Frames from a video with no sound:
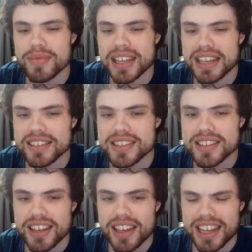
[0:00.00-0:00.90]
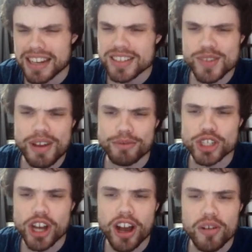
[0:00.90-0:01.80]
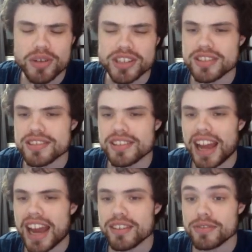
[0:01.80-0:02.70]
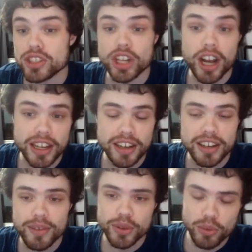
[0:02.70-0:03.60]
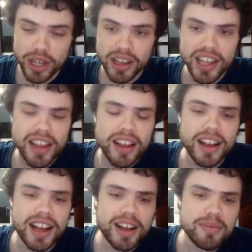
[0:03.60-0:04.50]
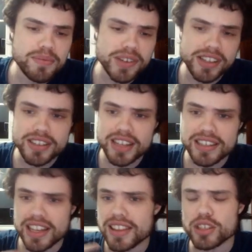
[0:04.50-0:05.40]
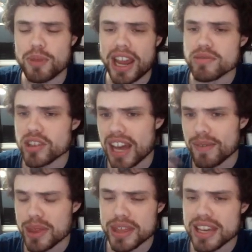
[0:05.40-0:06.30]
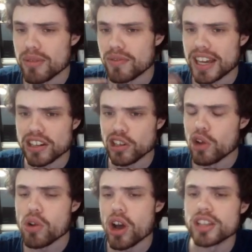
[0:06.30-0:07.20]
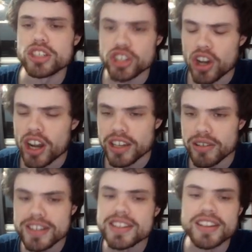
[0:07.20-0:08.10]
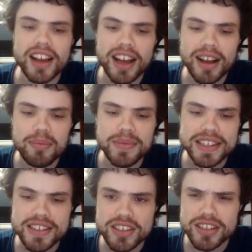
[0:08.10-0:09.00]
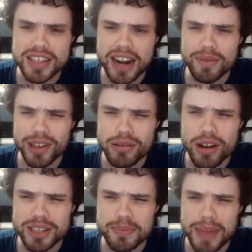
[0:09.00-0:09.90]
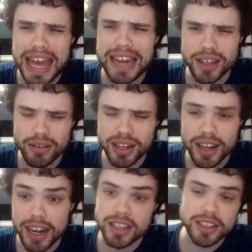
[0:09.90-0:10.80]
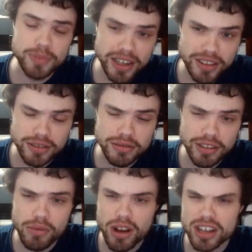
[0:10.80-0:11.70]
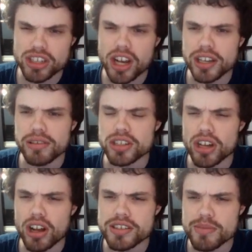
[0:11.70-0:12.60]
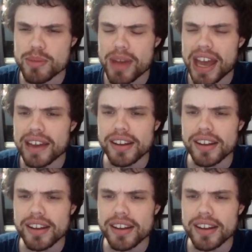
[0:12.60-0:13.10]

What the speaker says: It doesn't even have shock, which is kind of shocking, if you will, because they said that Japan was going to have a theme of like low-cost shock units. This is just kind of a low-cost bad unit, and I expect the low-cost shock units to also be bad.